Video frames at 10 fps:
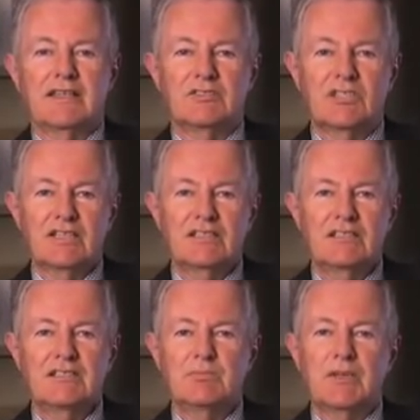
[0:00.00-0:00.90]

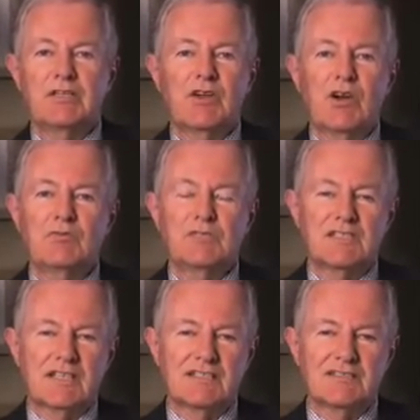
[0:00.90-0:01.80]
ejected spent
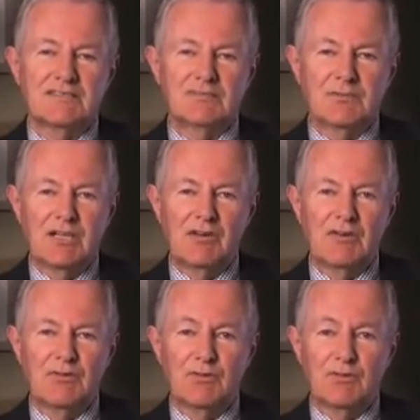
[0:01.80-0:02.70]
cartridge cases from
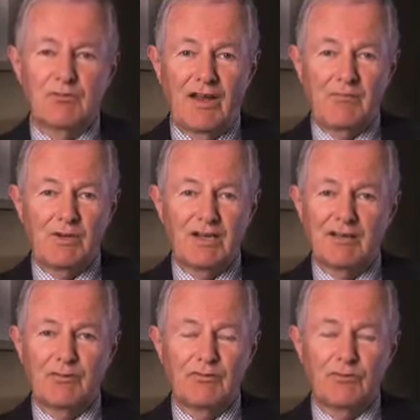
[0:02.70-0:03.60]
tearing through the
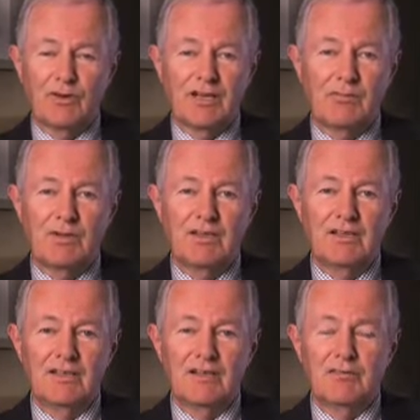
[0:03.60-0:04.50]
fabric-covered frame
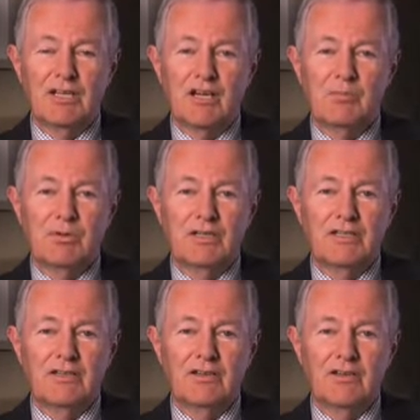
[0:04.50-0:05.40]
of the
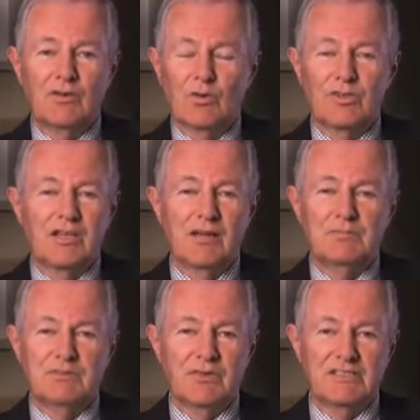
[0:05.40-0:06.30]
airplane or the
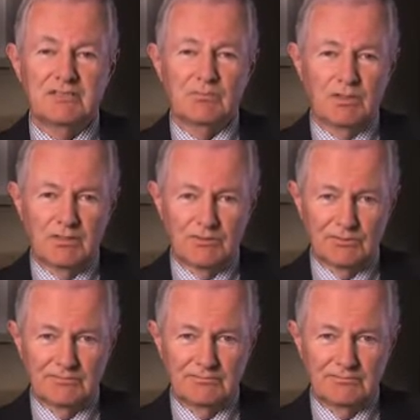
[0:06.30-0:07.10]
observation balloon.